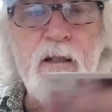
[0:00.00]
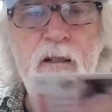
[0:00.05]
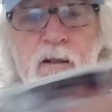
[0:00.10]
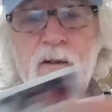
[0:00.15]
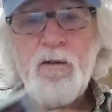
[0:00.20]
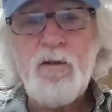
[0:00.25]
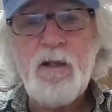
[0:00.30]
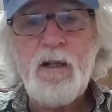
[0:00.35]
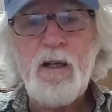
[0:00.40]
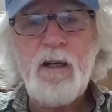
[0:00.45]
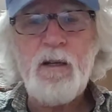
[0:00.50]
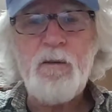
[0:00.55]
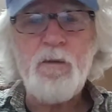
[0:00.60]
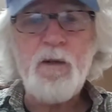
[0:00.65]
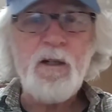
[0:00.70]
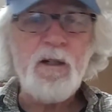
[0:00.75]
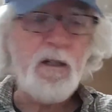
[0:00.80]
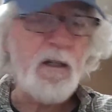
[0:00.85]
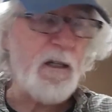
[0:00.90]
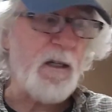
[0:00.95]
Okay,
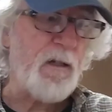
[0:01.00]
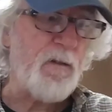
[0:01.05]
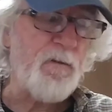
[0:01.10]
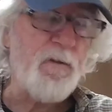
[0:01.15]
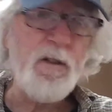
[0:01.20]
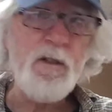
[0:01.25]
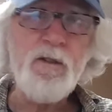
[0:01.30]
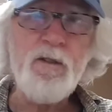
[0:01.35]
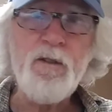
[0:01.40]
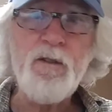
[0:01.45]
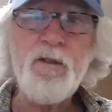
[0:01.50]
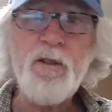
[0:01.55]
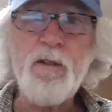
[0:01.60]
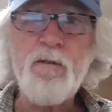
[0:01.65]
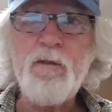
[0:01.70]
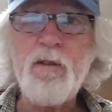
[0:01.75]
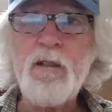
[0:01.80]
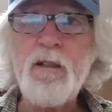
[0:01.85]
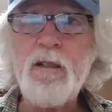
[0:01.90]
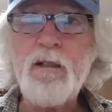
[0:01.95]
well, I had visions
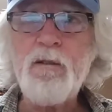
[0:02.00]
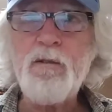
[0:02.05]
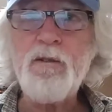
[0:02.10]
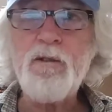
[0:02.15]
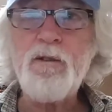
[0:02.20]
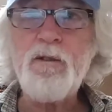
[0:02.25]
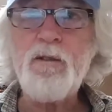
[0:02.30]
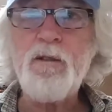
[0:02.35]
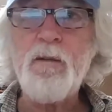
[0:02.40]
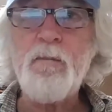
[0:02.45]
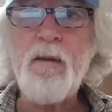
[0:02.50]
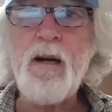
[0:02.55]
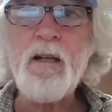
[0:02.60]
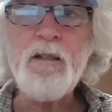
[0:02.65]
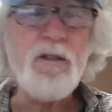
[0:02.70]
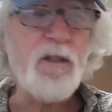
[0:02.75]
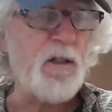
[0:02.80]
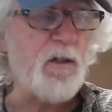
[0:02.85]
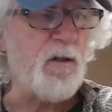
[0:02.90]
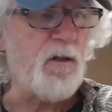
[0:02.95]
of a
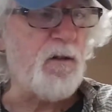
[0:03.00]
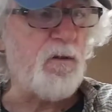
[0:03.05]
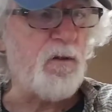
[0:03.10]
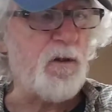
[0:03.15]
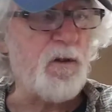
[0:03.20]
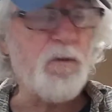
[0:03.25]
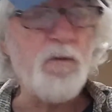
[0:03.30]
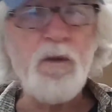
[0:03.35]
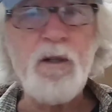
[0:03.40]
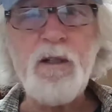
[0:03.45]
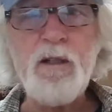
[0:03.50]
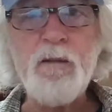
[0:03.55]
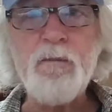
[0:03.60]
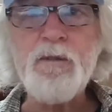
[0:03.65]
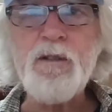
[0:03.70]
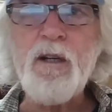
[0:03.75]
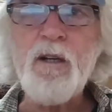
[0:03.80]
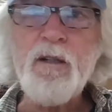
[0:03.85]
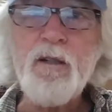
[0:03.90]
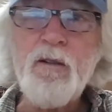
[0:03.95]
DiMaggio or
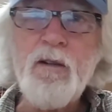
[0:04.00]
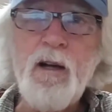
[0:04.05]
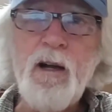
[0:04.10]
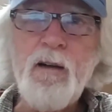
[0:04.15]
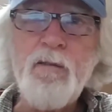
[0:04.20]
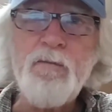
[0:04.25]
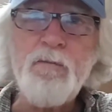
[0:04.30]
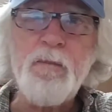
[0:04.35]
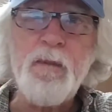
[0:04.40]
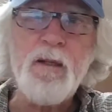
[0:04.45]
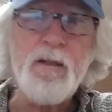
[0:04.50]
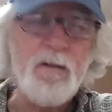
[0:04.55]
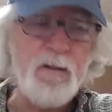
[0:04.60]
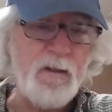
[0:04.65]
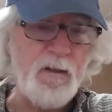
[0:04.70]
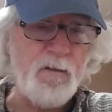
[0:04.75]
Williams autograph, but